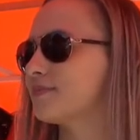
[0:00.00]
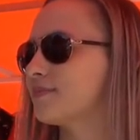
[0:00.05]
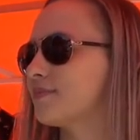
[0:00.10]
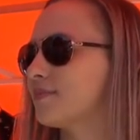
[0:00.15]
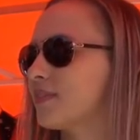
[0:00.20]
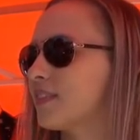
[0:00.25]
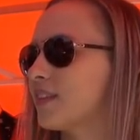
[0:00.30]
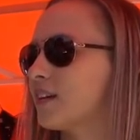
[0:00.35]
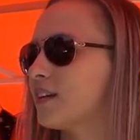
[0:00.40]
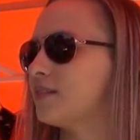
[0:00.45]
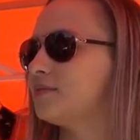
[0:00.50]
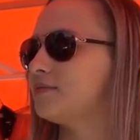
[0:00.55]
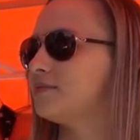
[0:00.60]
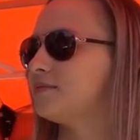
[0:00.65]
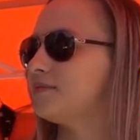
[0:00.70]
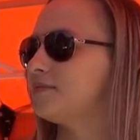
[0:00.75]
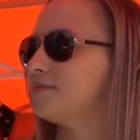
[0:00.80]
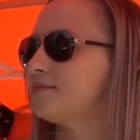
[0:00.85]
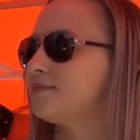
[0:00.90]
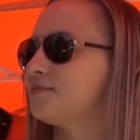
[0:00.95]

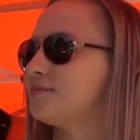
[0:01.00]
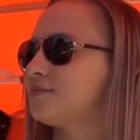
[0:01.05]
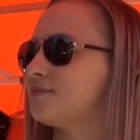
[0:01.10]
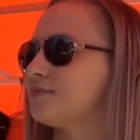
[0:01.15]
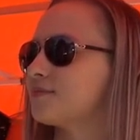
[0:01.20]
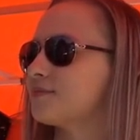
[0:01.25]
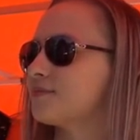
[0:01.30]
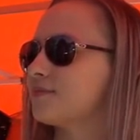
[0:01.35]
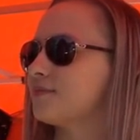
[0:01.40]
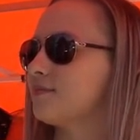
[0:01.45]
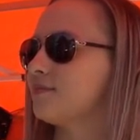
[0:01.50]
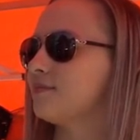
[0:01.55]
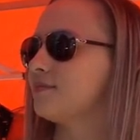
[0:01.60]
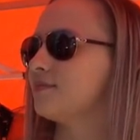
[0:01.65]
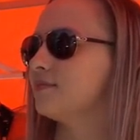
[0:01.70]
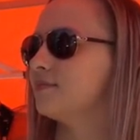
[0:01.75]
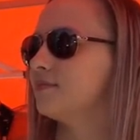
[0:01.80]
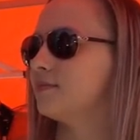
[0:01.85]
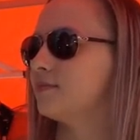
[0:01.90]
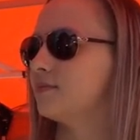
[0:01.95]

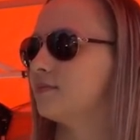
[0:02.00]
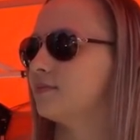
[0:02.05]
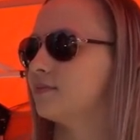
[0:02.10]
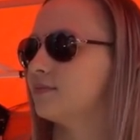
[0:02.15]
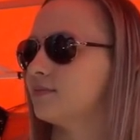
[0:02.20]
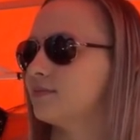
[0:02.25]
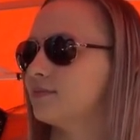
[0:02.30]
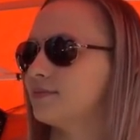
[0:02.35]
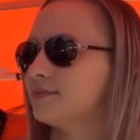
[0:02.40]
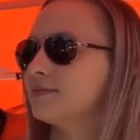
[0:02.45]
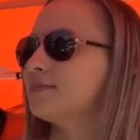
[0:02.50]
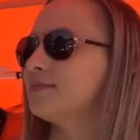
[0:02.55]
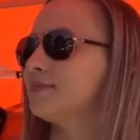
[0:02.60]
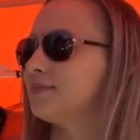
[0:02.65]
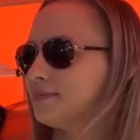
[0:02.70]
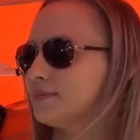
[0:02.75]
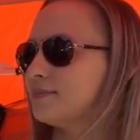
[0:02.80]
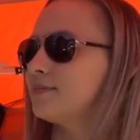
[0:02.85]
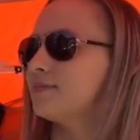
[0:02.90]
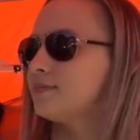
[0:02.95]

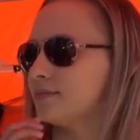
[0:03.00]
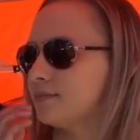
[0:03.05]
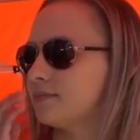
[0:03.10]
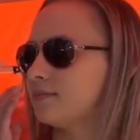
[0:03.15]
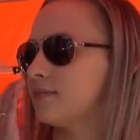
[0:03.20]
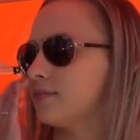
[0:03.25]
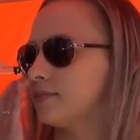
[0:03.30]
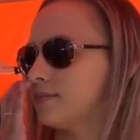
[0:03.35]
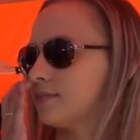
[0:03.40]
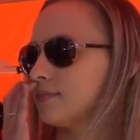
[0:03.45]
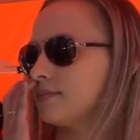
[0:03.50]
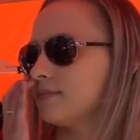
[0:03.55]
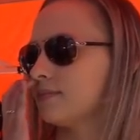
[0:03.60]
This person isn't speaking.